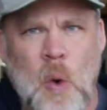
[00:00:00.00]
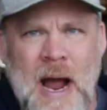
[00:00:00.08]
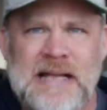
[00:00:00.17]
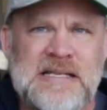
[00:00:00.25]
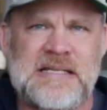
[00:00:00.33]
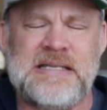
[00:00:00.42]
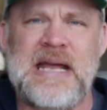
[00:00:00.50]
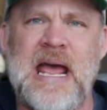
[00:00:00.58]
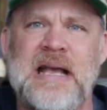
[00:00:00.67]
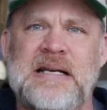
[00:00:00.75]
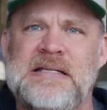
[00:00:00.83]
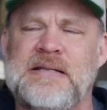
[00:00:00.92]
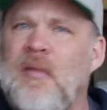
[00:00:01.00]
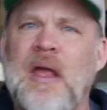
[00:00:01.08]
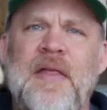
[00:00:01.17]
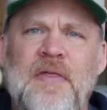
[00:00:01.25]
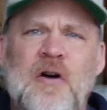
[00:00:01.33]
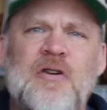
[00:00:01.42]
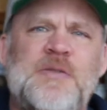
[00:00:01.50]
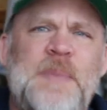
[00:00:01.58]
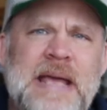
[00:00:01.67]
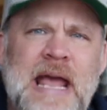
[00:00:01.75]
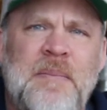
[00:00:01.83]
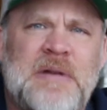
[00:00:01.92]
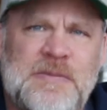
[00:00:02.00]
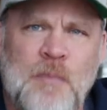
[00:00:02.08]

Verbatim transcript: white stakes, and those became his